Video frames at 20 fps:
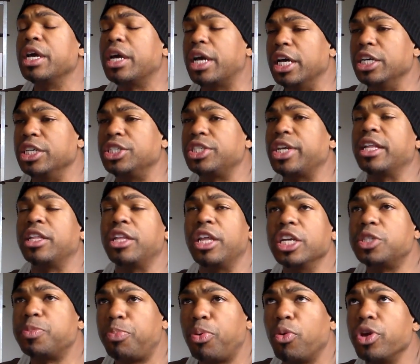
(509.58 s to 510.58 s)
Because at
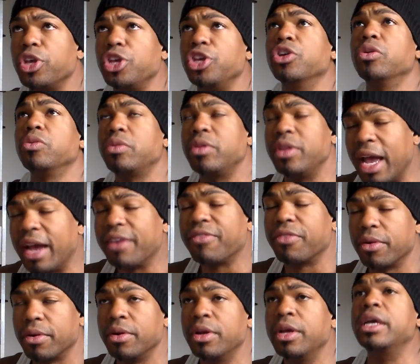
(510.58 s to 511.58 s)
this point,
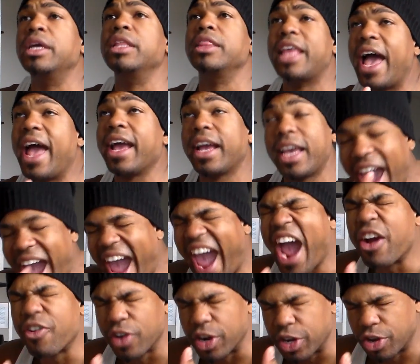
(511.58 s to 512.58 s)
that
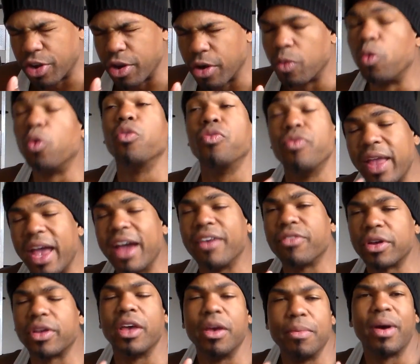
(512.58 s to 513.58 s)
character will
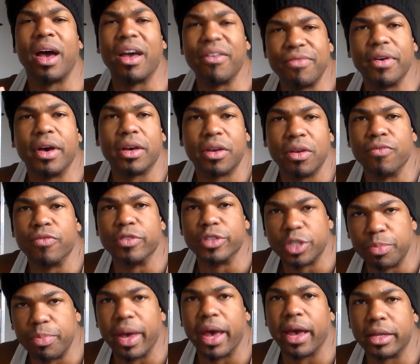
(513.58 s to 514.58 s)
never get my fucking
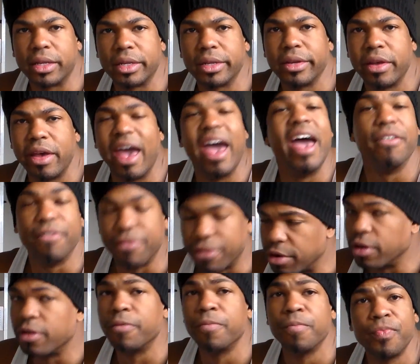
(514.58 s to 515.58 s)
respect.
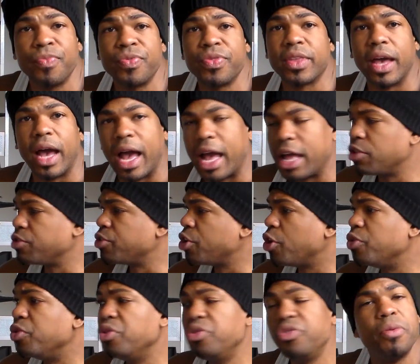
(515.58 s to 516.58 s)
Ever. I don't
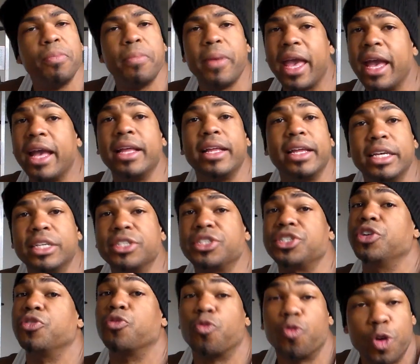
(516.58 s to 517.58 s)
know who the man
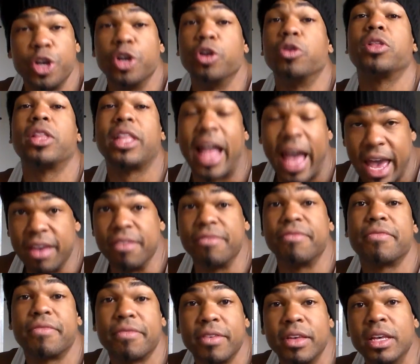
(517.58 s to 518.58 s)
is in real
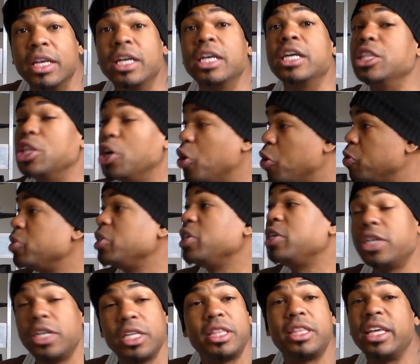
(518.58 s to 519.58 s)
life. The
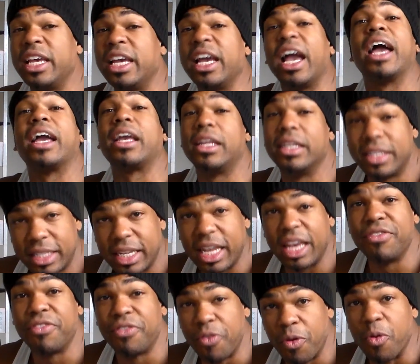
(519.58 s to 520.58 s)
only good thing I can
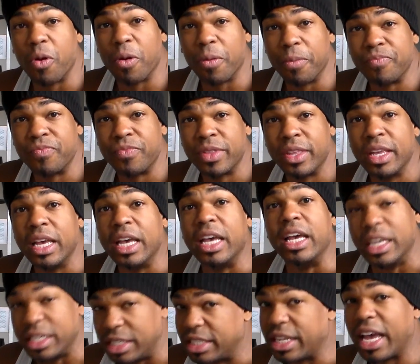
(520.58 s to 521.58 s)
say for him
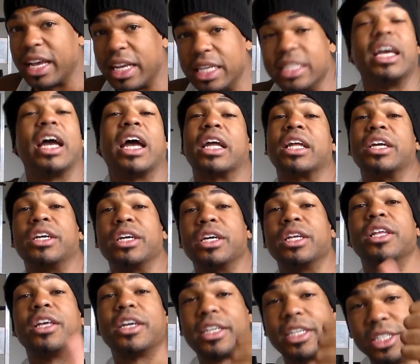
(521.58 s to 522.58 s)
is that he got a
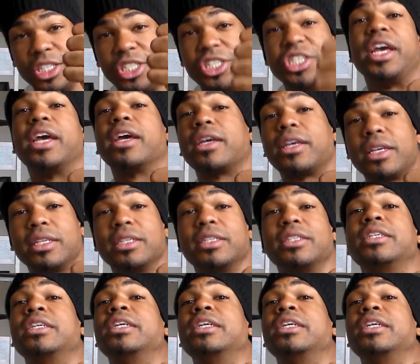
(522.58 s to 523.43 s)
good looking chick